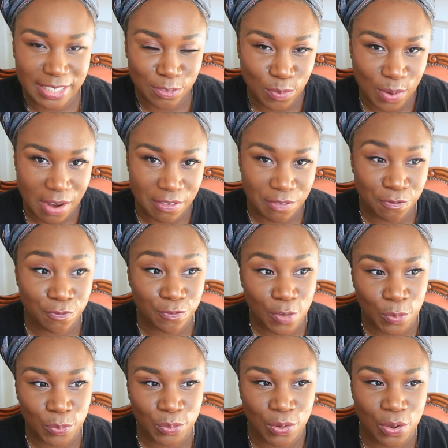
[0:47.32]
wearing
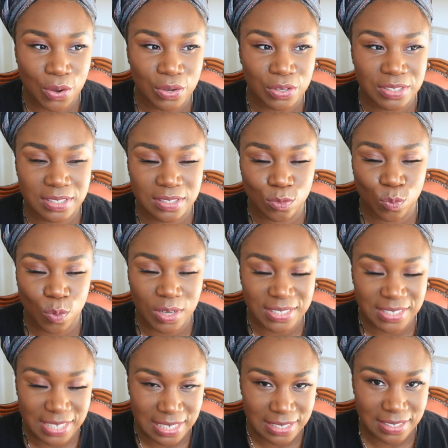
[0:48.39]
faux locks,
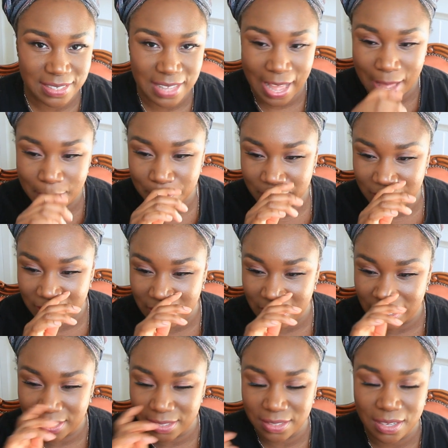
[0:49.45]
what tends to happen
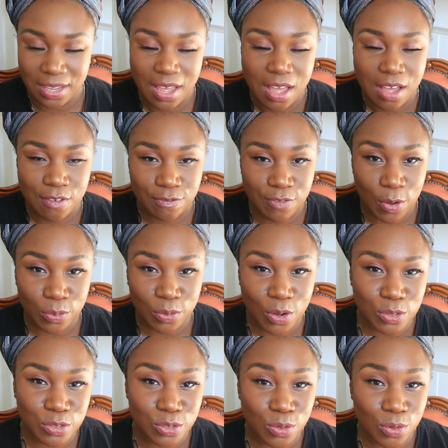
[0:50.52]
is faux
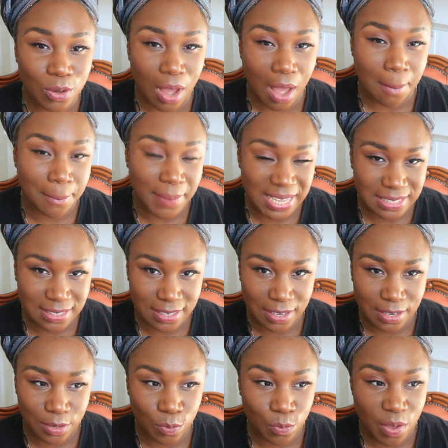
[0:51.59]
locks look
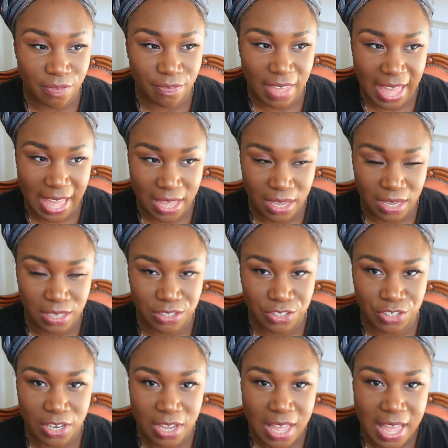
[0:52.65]
better with
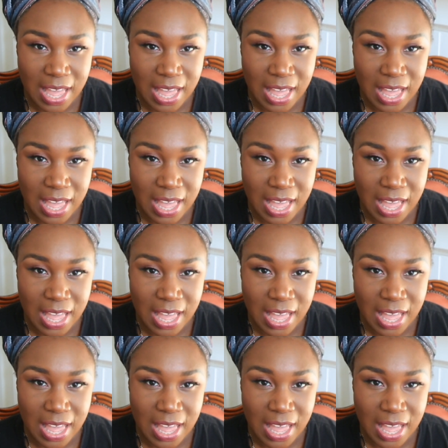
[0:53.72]
age,